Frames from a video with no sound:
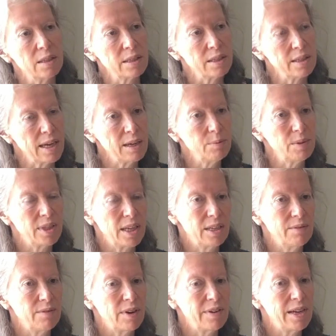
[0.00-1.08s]
The sound was getting
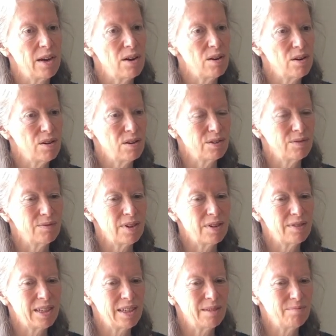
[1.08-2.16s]
very hard and
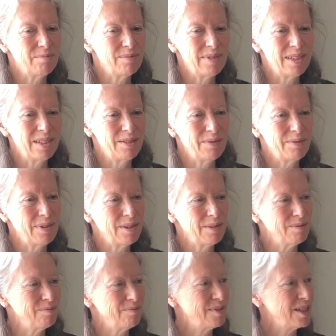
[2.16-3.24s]
it felt
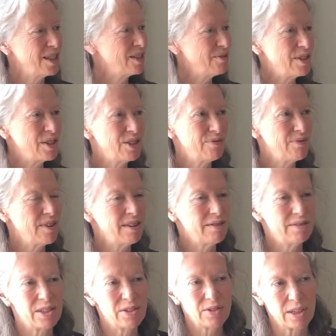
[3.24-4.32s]
just very
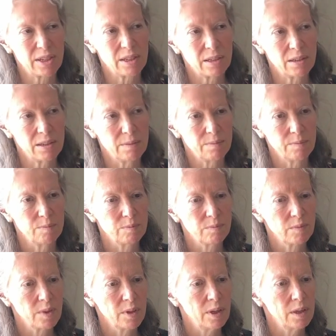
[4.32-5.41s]
restricted.
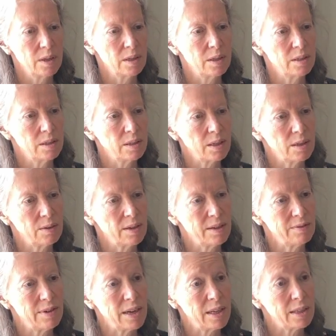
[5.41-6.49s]
And so I
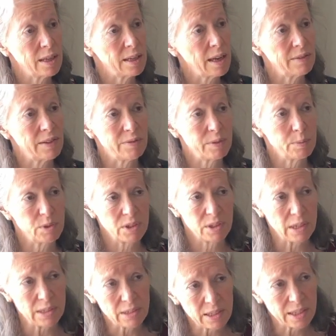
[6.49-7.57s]
realised I'd have to have some work
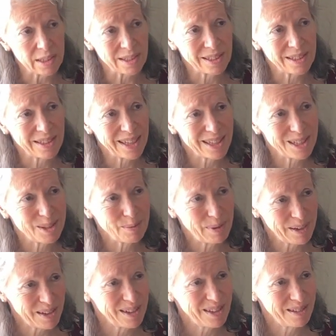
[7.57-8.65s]
done on it, and that's when
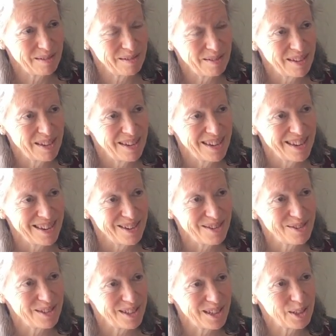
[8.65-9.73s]
I
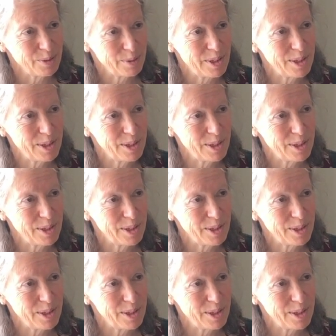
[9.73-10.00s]
got in touch with